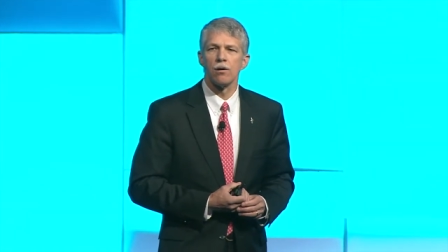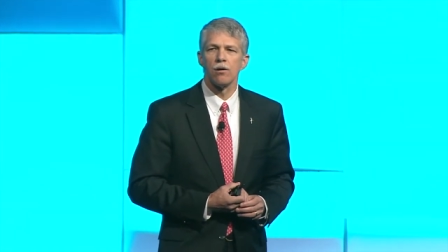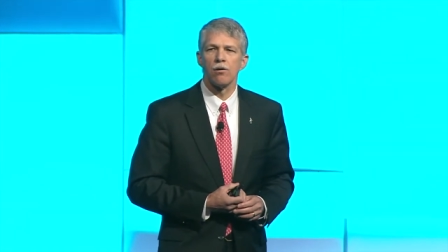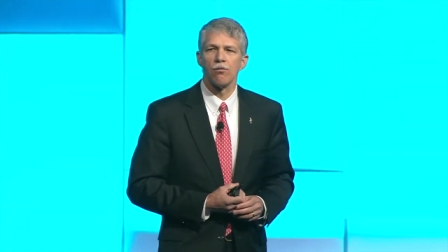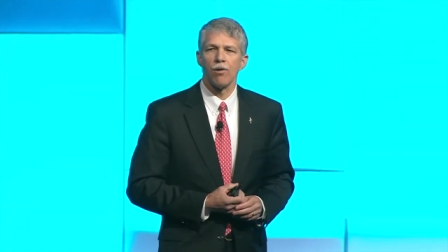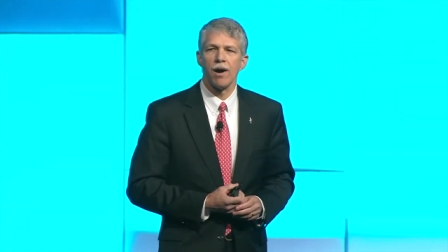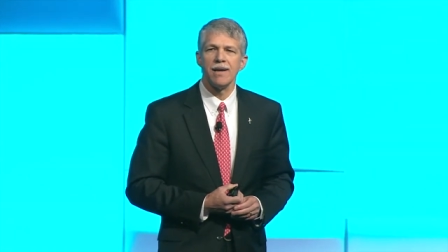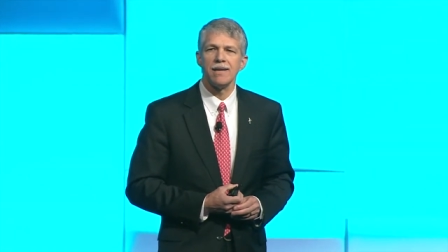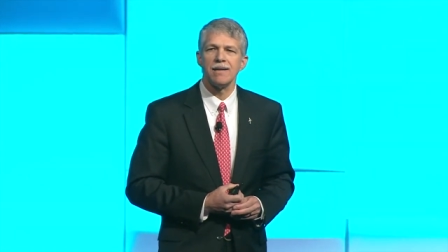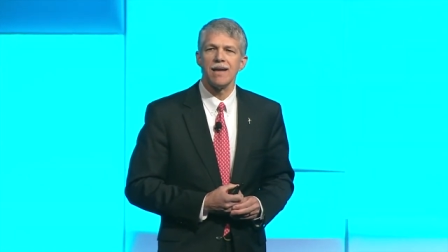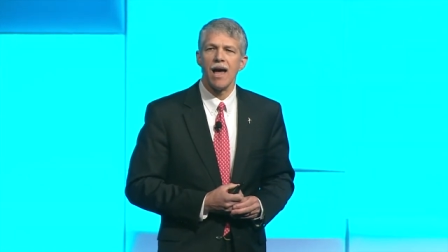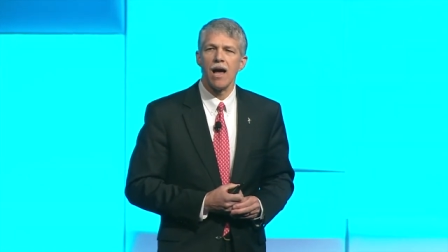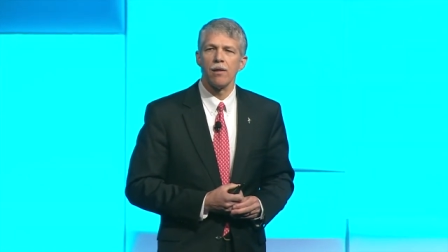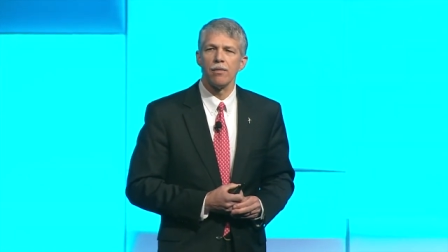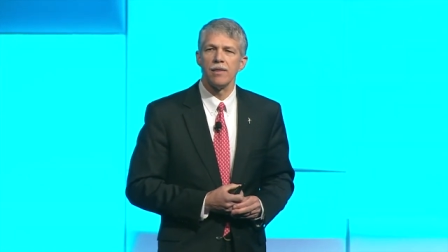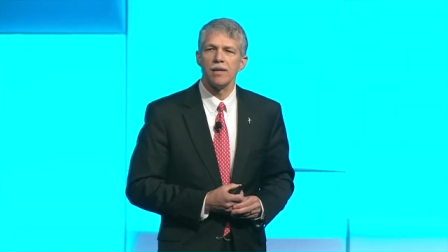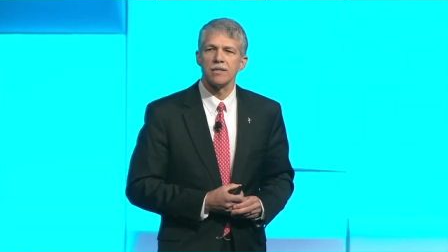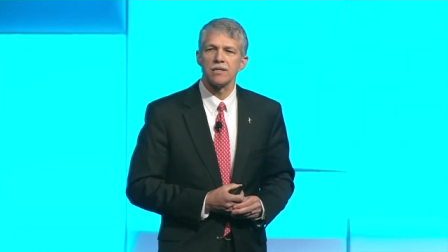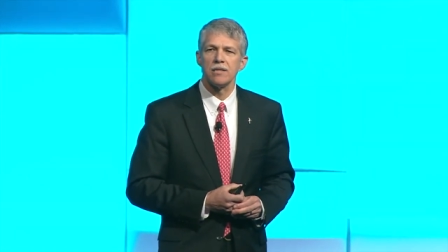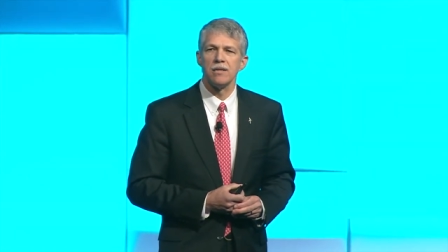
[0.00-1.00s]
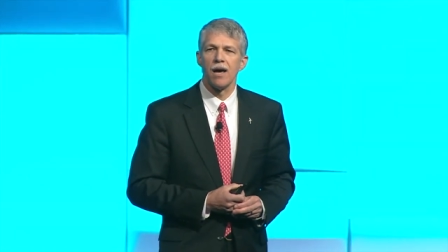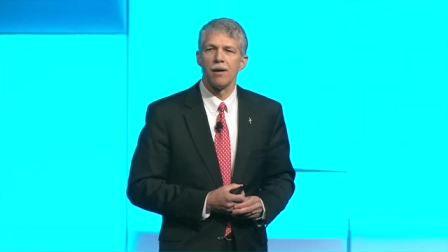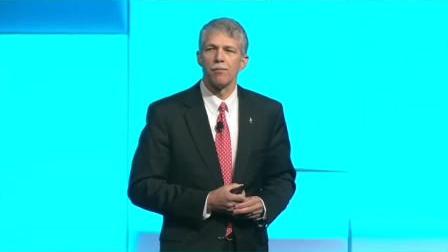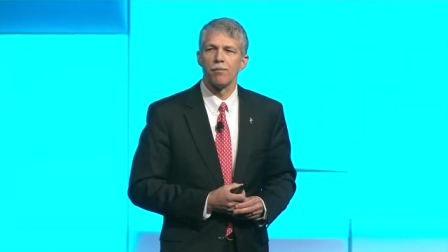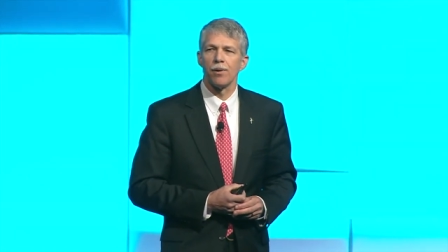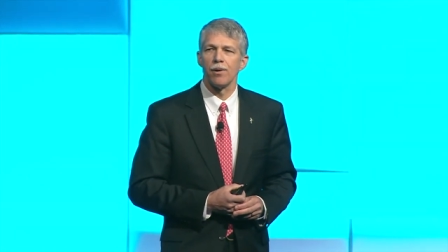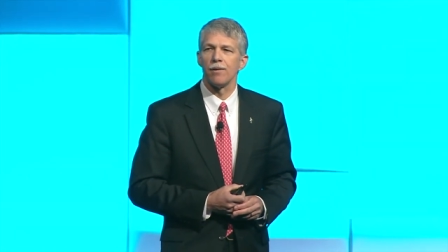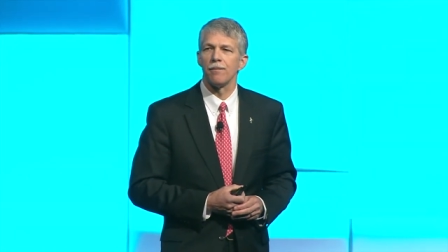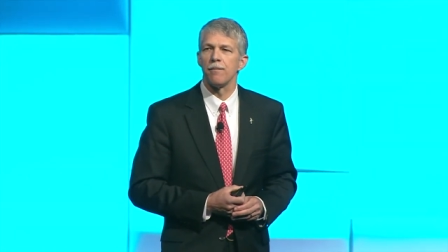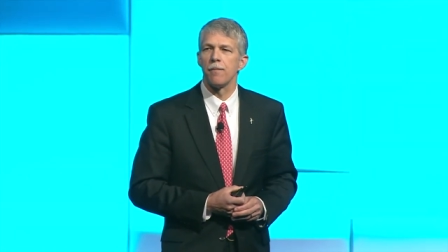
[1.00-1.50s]
Write down this
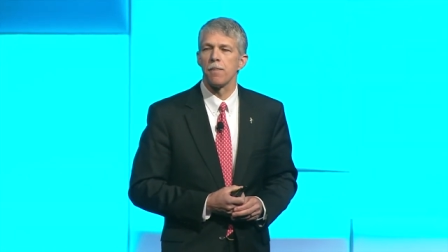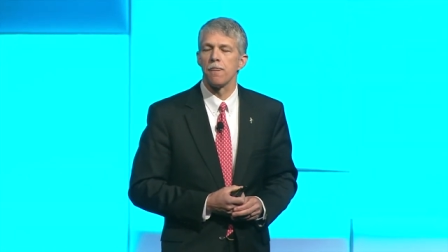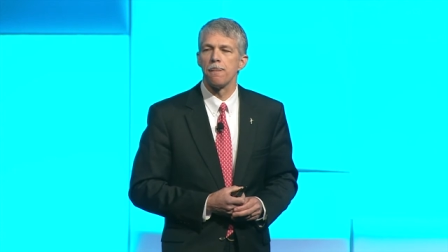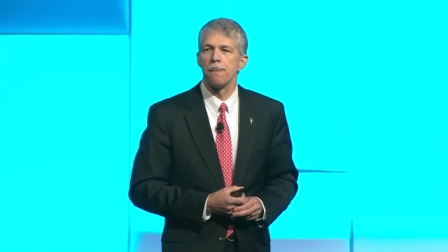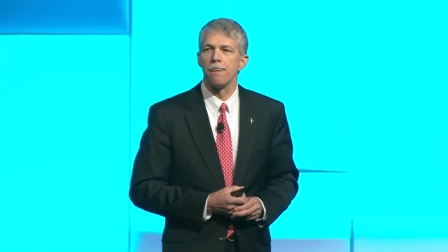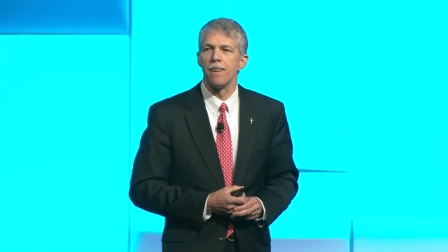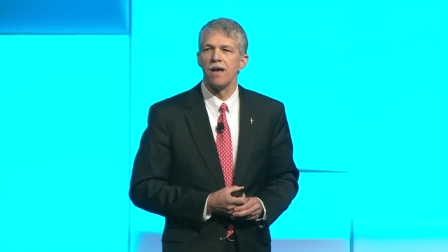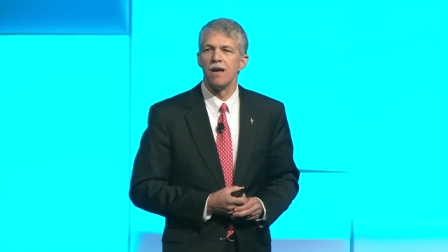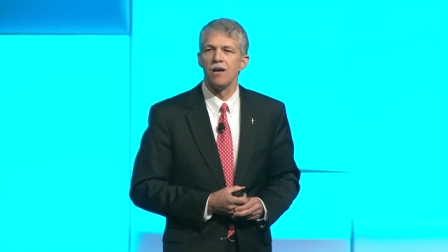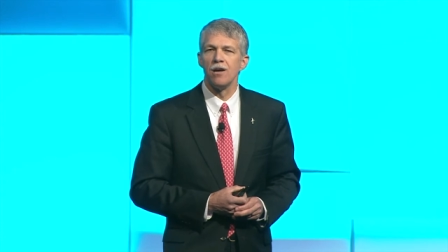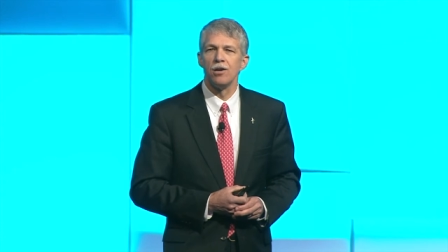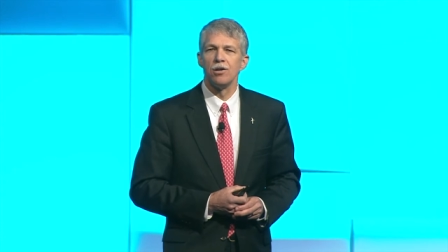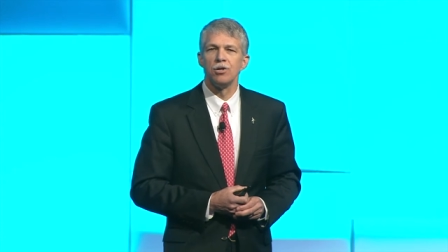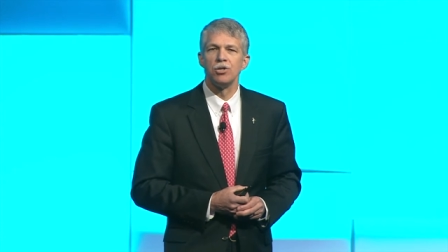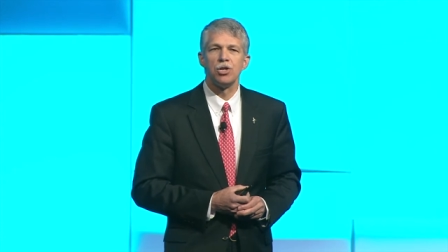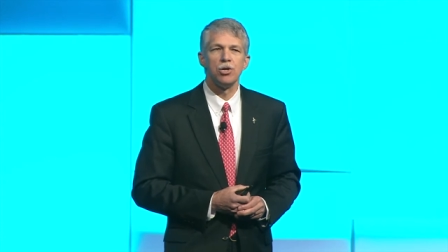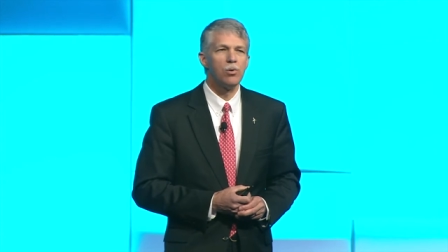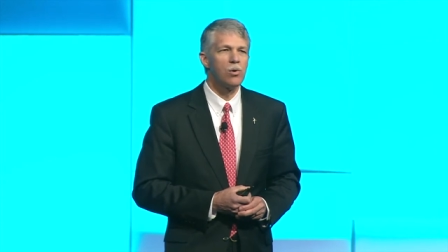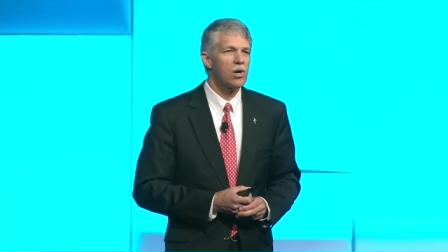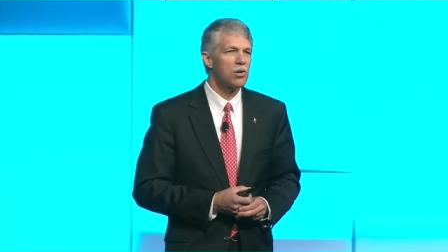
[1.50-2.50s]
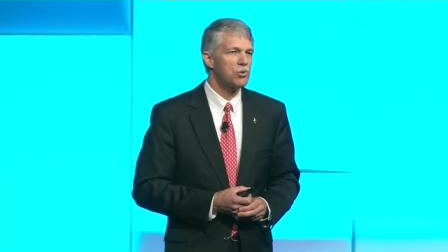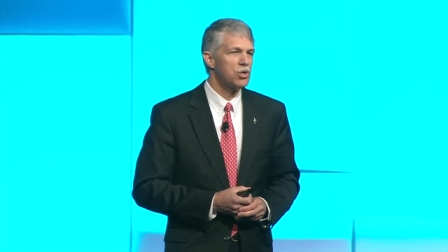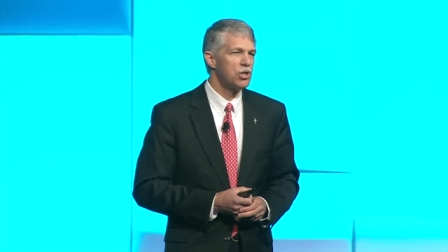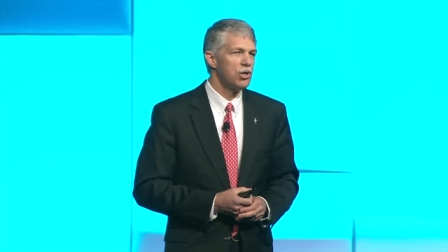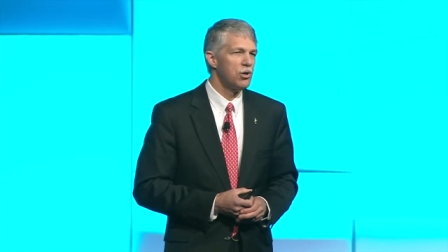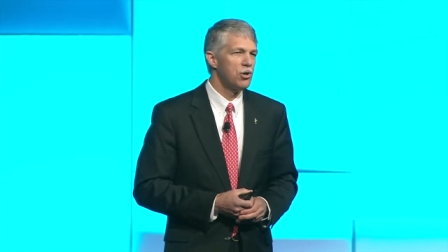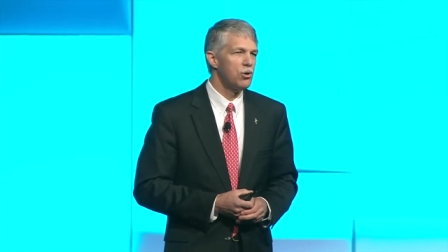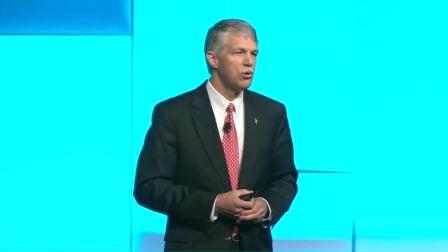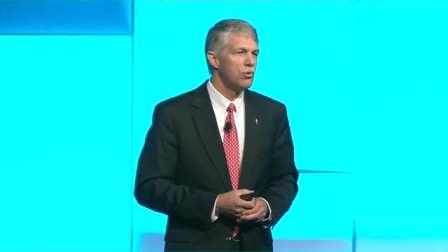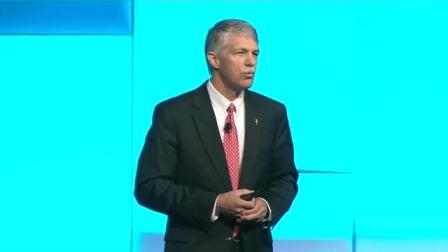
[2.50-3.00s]
number
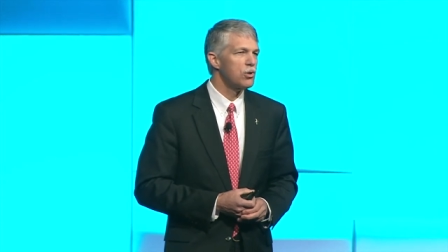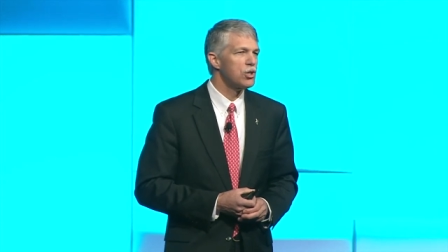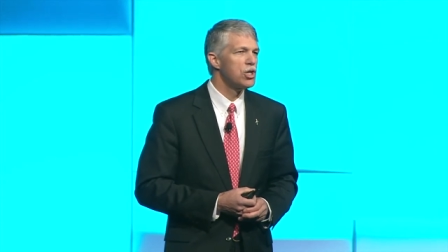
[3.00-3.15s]
202